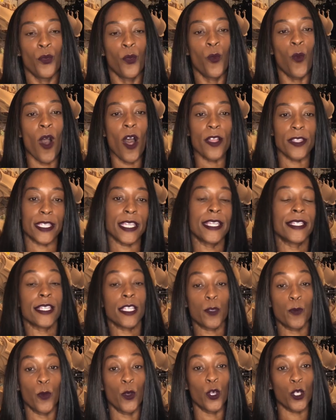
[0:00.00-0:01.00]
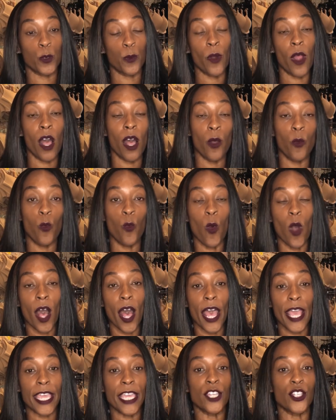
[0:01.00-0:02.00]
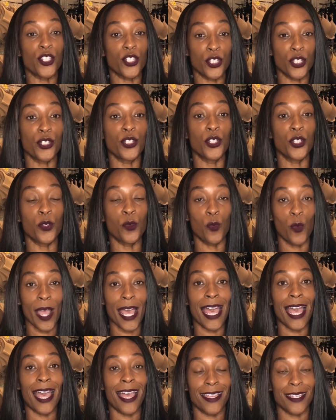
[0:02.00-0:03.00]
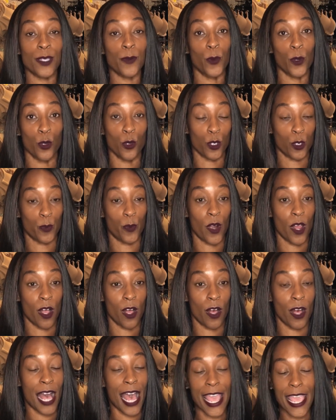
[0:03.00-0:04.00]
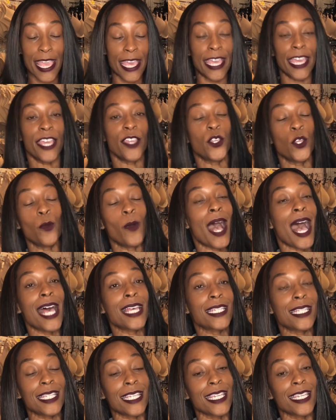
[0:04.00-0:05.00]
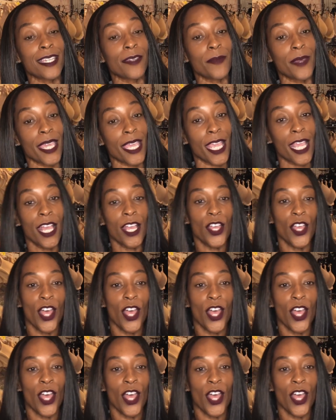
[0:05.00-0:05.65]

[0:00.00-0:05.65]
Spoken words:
What is a sports bra and why should you wear a sports bra? I hear you asking me